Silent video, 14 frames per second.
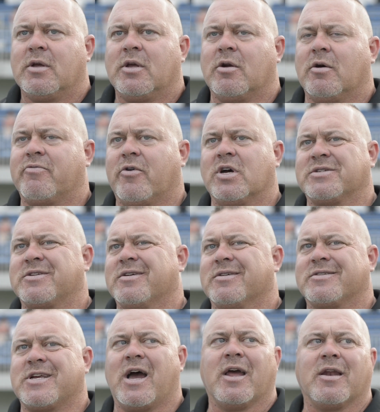you know, for us to
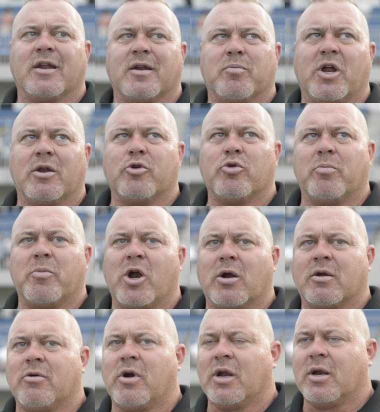sign anybody new
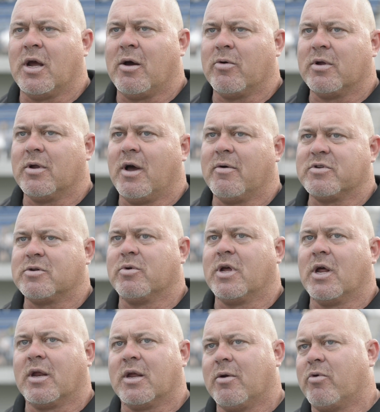American right now, we obviously we
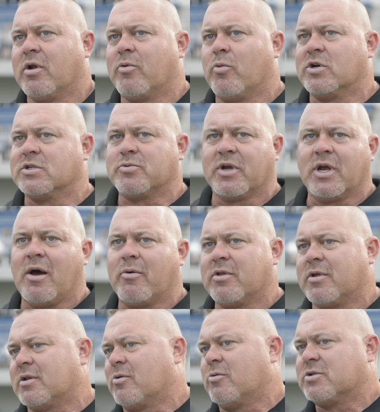got to get rid of the ones we got. We
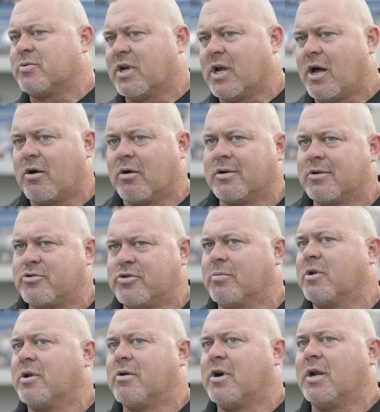think the ones we got are
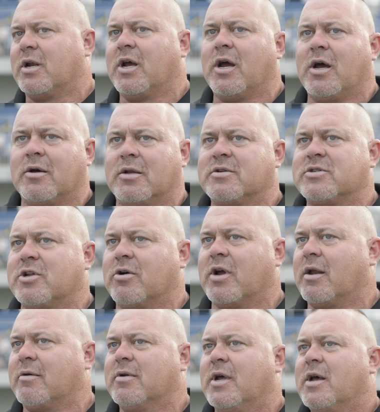contributing right now, and still
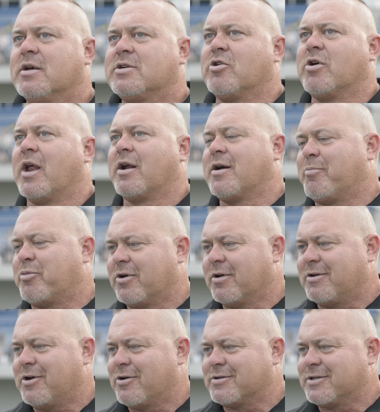got still got a couple
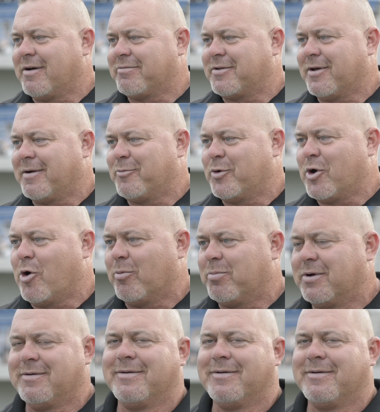good years left in them. We hope,